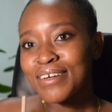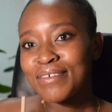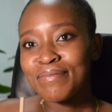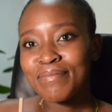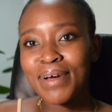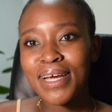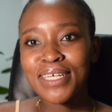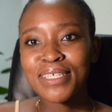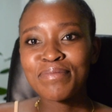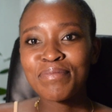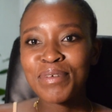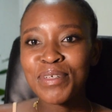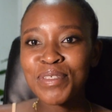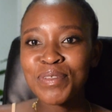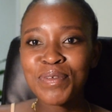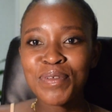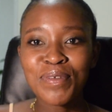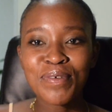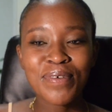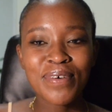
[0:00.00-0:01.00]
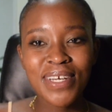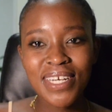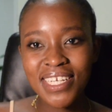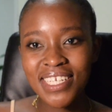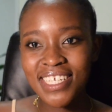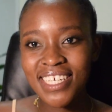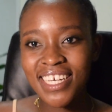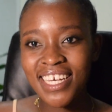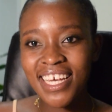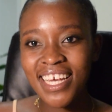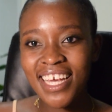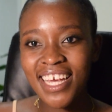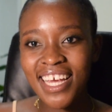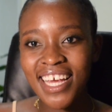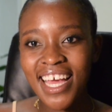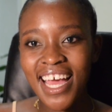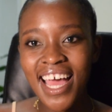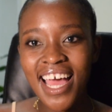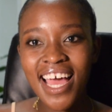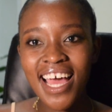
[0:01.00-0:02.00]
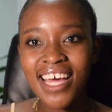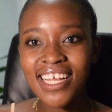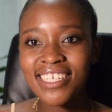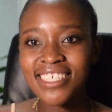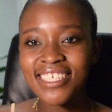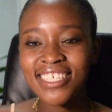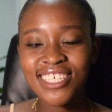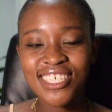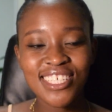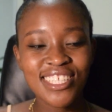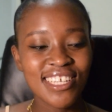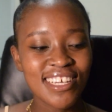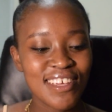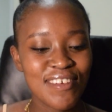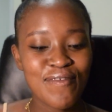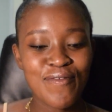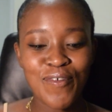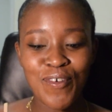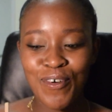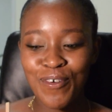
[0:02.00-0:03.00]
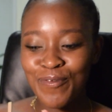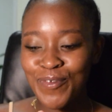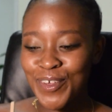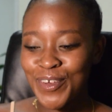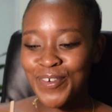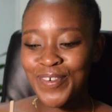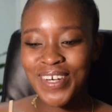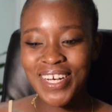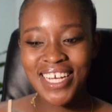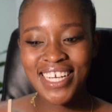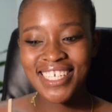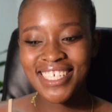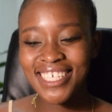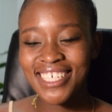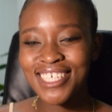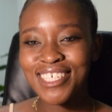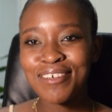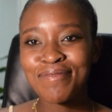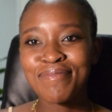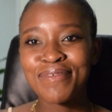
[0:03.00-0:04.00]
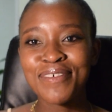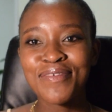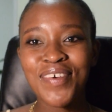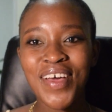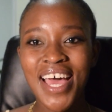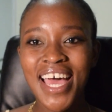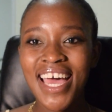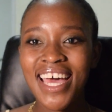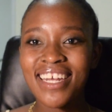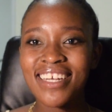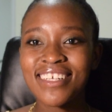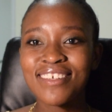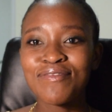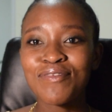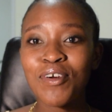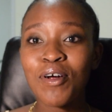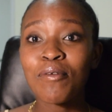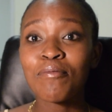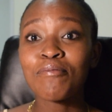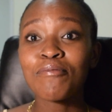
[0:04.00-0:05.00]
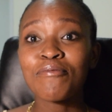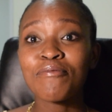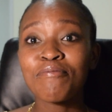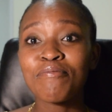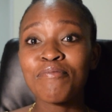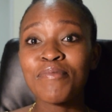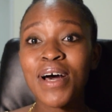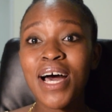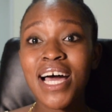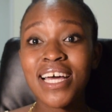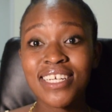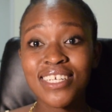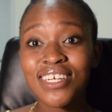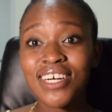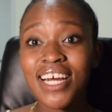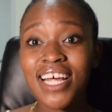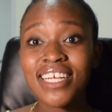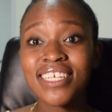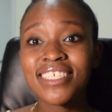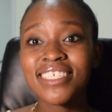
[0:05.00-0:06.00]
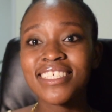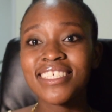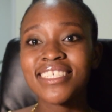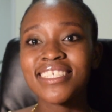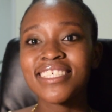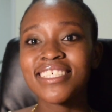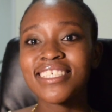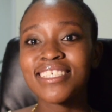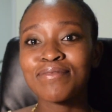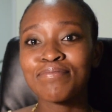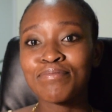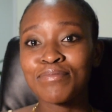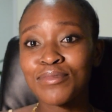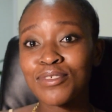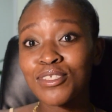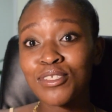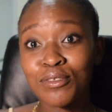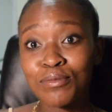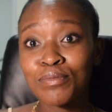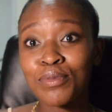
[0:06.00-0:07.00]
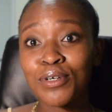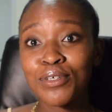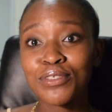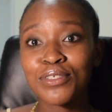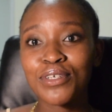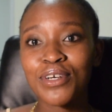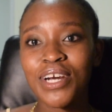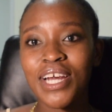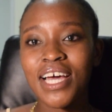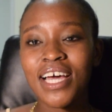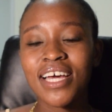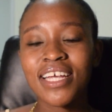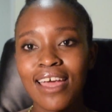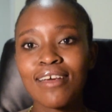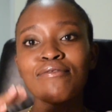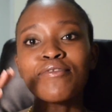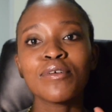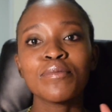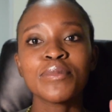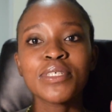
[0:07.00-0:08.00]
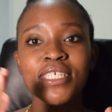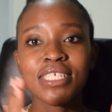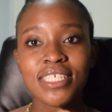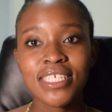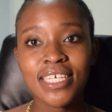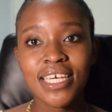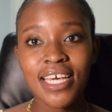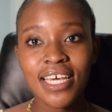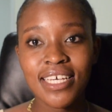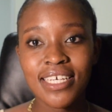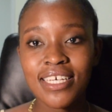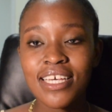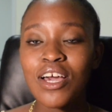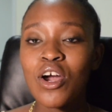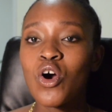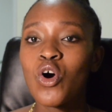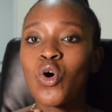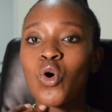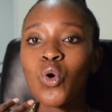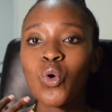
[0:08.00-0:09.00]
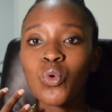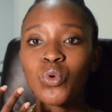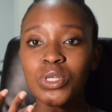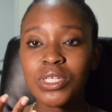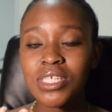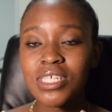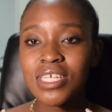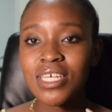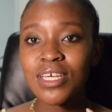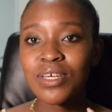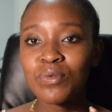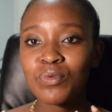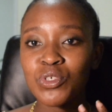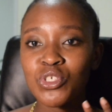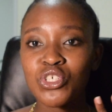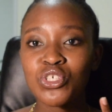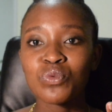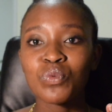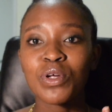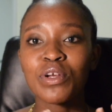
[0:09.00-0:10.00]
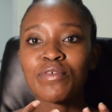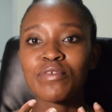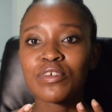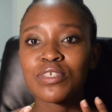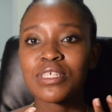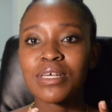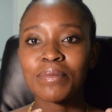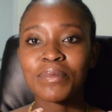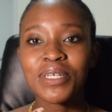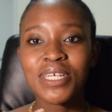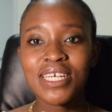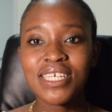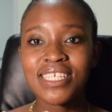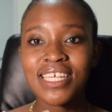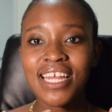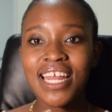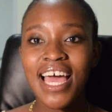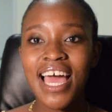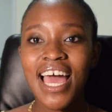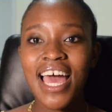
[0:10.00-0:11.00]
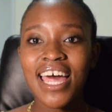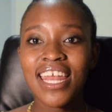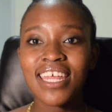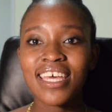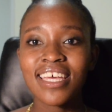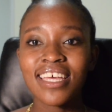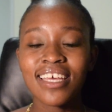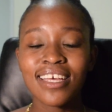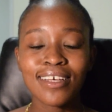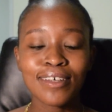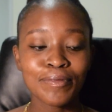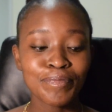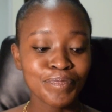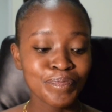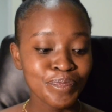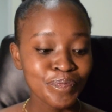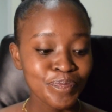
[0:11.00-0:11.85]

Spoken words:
my experience with auditing and just the evolving relationship we've had from undergrad to postgrad. From CTA, auditing was just one of those subjects that I had a